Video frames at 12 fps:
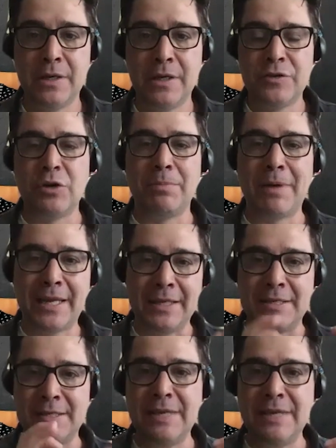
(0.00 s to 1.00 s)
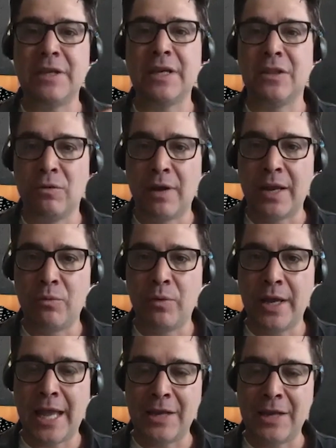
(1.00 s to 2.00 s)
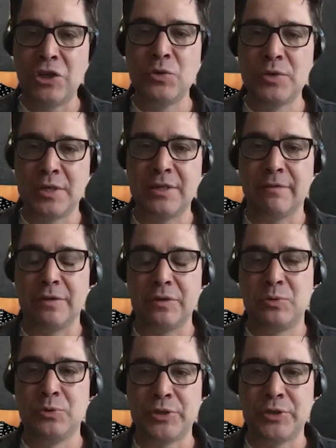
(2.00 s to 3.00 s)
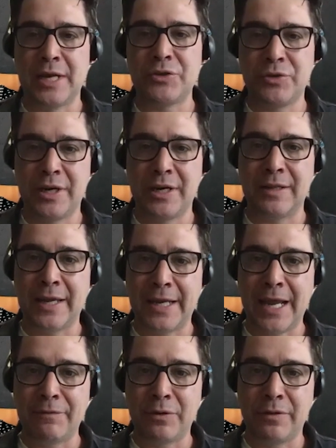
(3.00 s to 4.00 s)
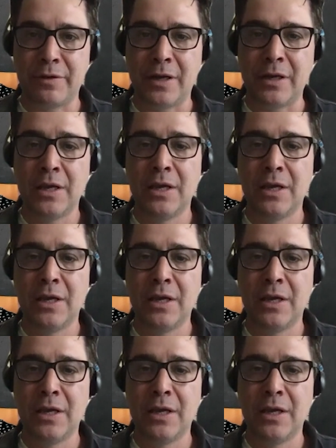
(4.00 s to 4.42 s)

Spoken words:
So by conceiving it in the right way and using different tools, not treating it like an afterthought,